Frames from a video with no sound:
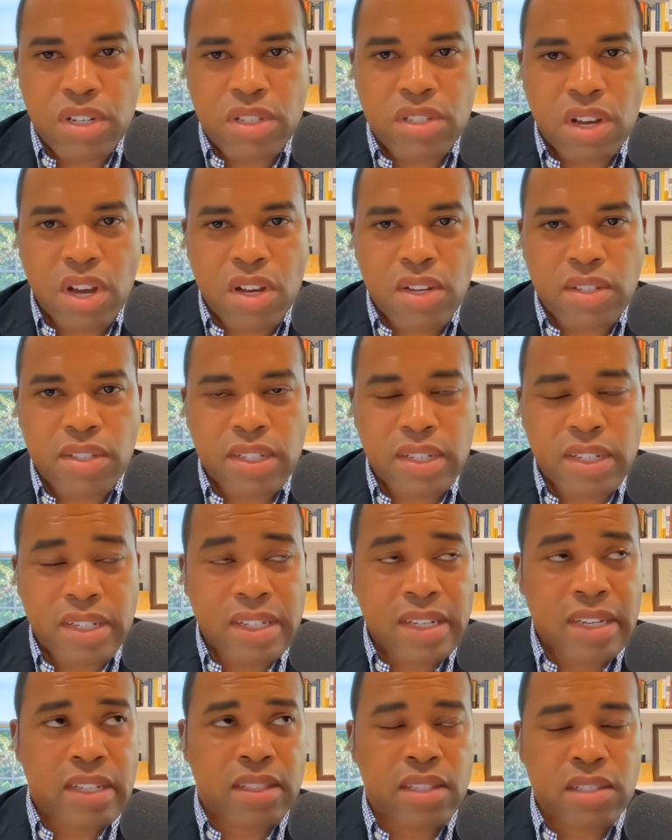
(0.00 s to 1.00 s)
were exhausted.
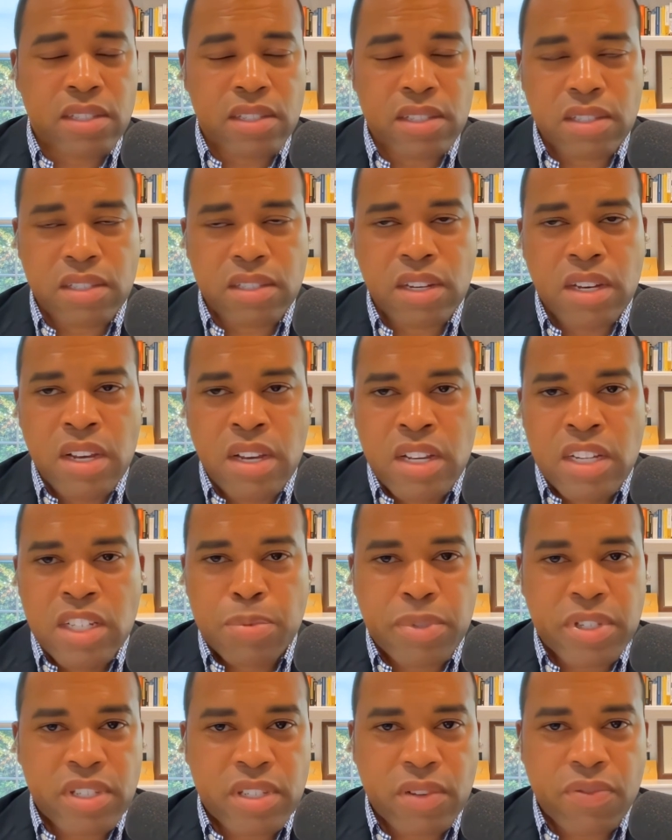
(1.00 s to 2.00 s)
And again, this is
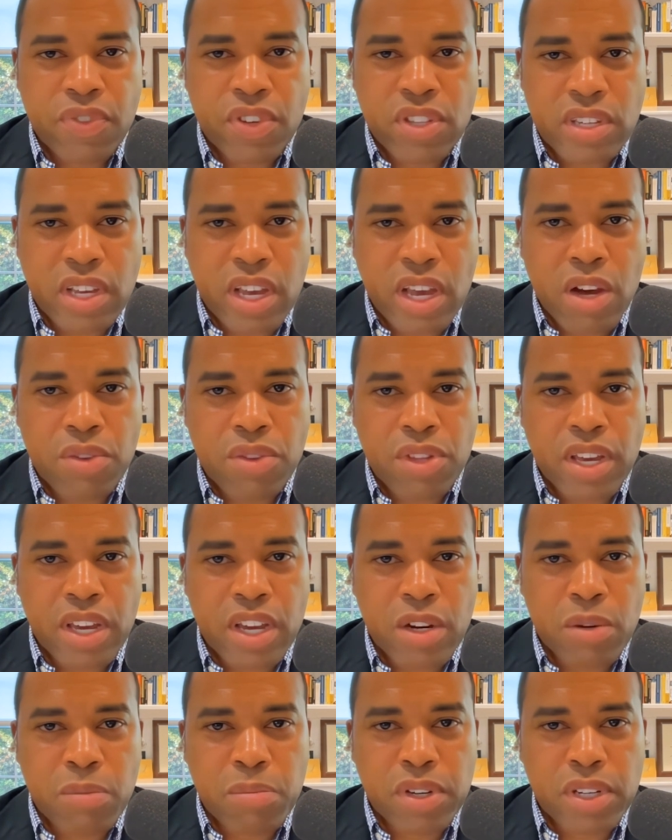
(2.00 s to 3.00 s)
specific to
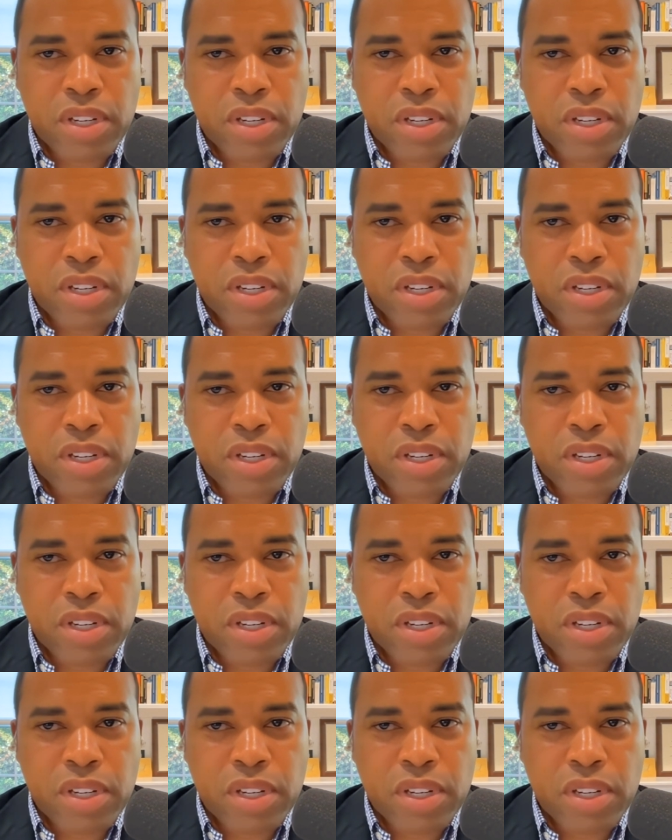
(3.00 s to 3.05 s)
healthcare,